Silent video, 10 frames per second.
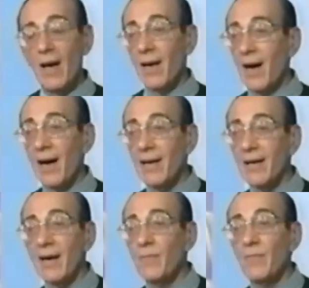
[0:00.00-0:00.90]
And
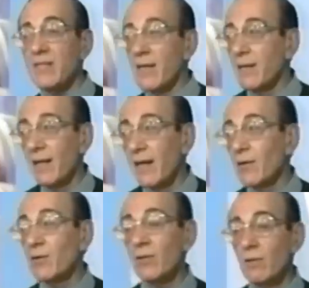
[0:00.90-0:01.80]
I uh, sent a
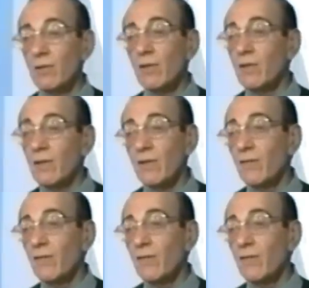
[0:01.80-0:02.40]
letter to the,